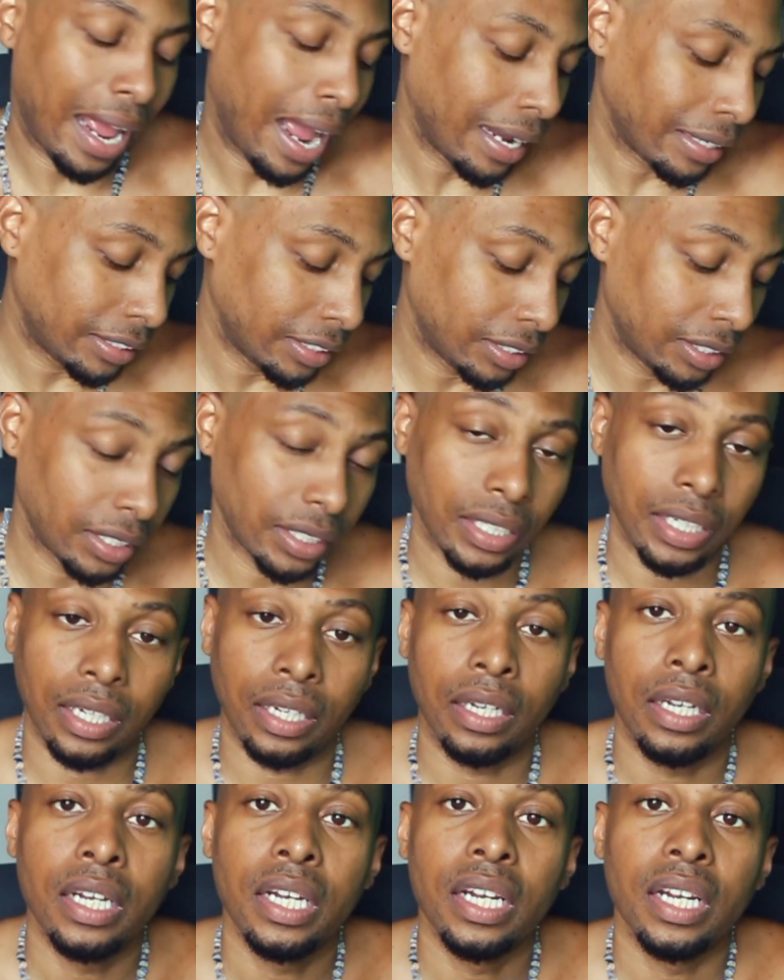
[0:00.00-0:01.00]
Oxygen
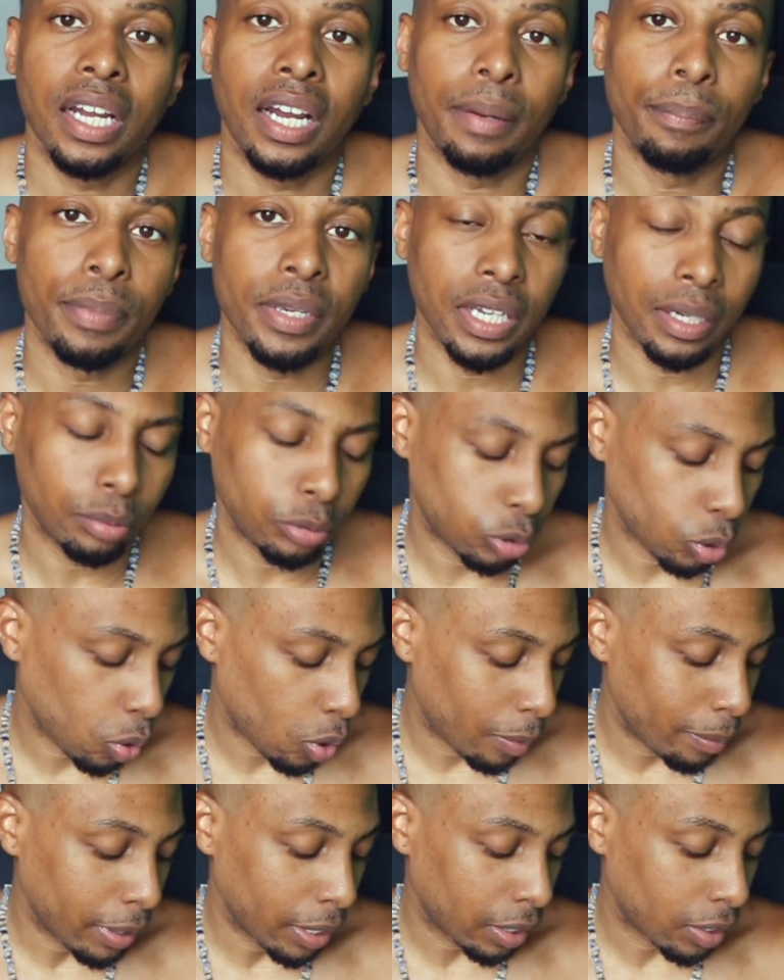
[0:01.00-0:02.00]
can be
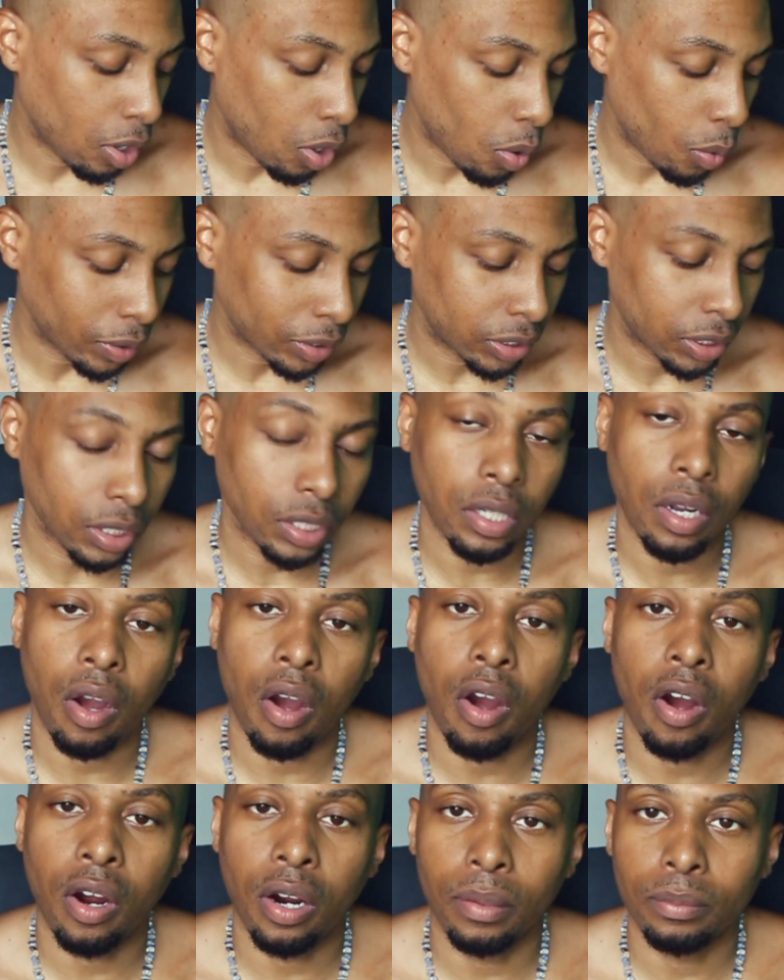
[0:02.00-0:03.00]
absorbed and go into your
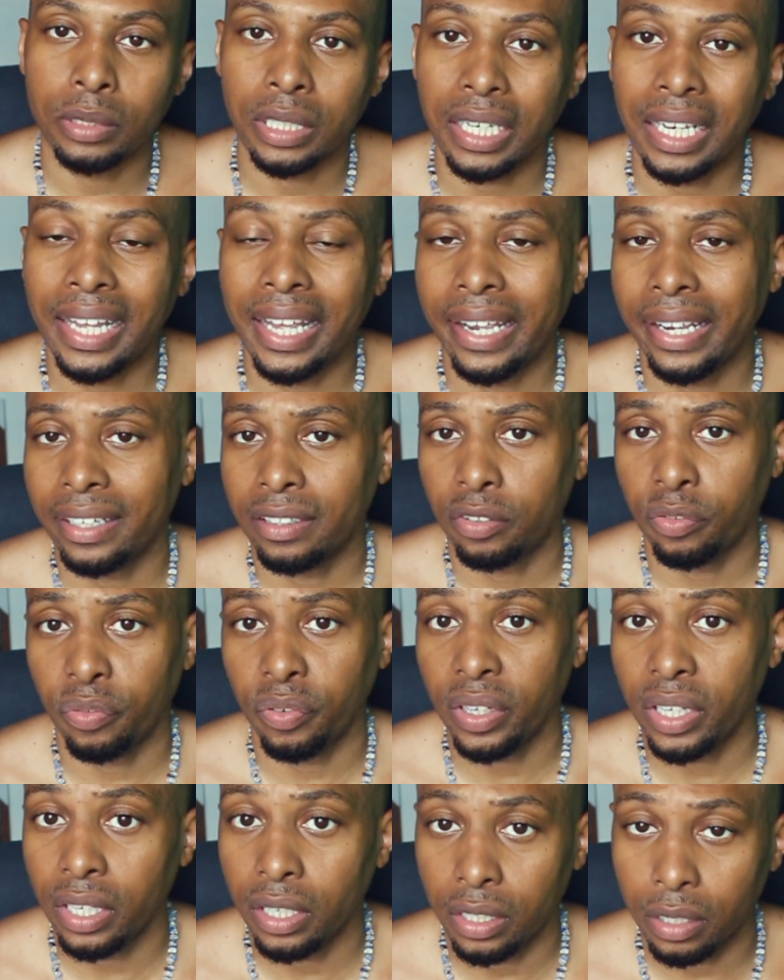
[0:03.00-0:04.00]
arms, legs,
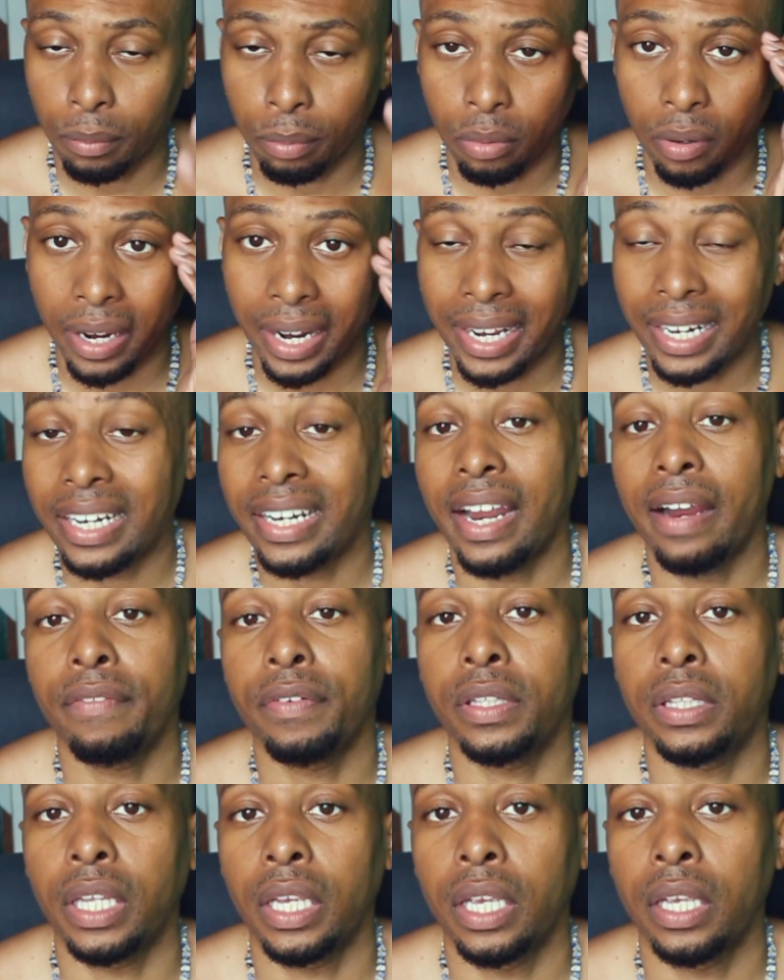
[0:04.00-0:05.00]
feet, your brain, and
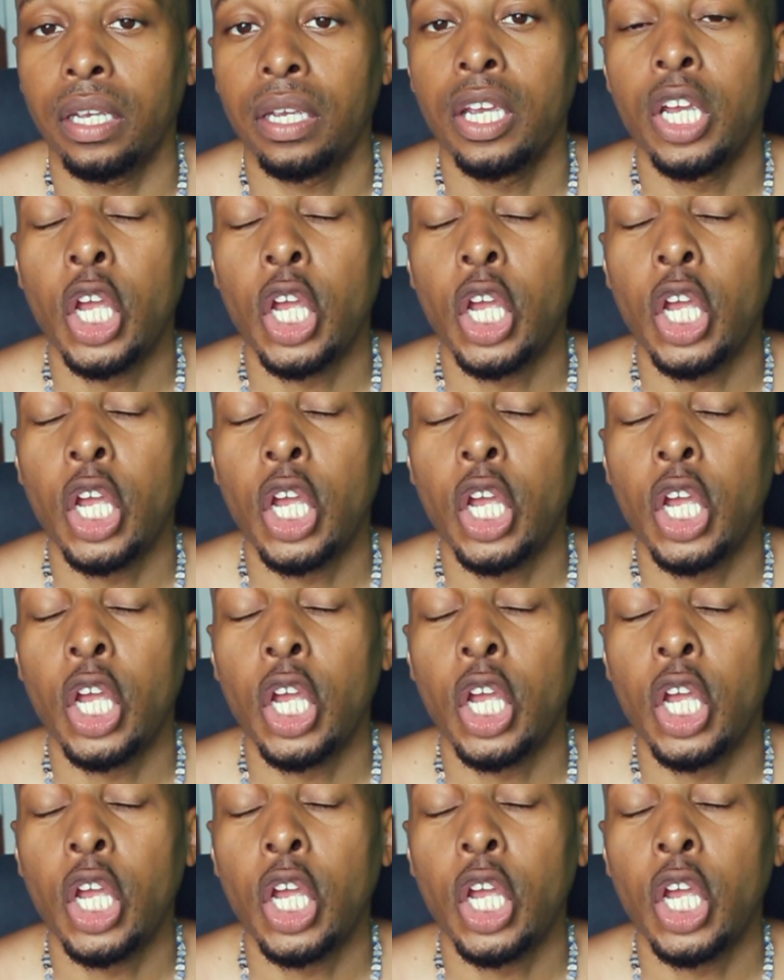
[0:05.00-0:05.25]
everything.